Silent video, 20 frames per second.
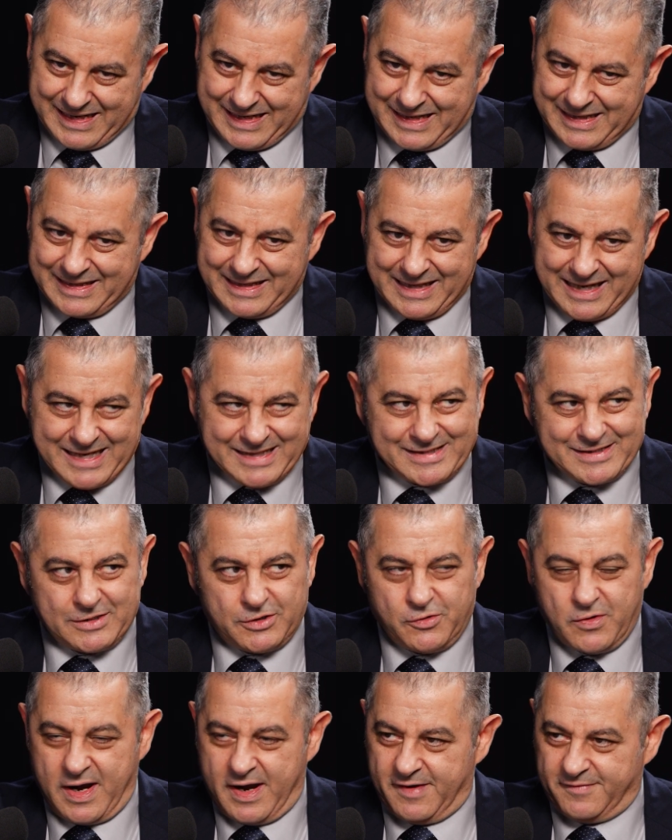unless
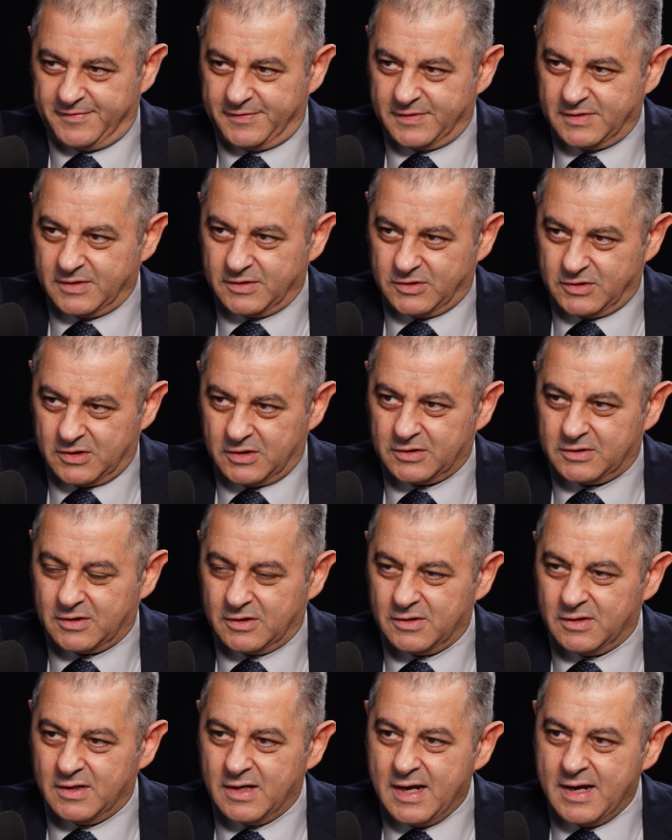you have
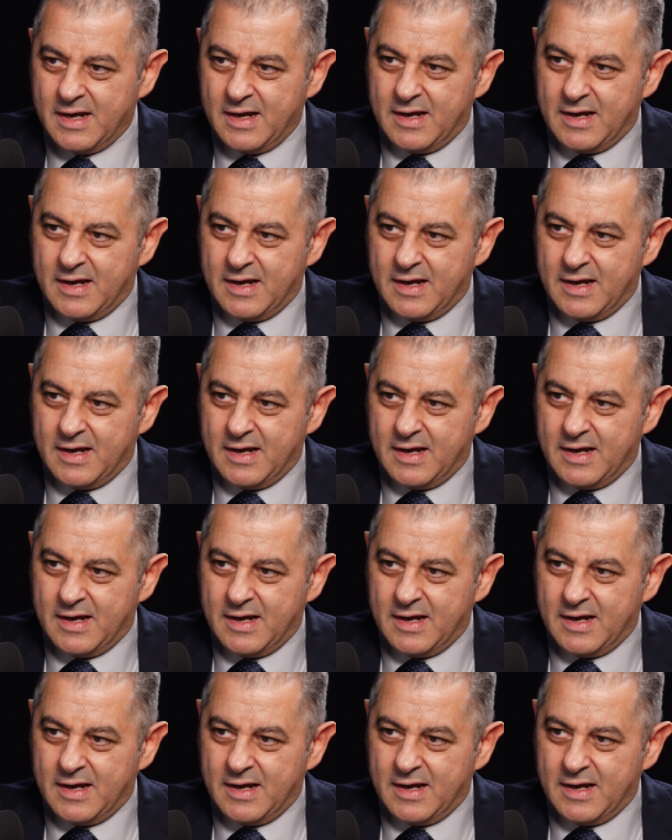certain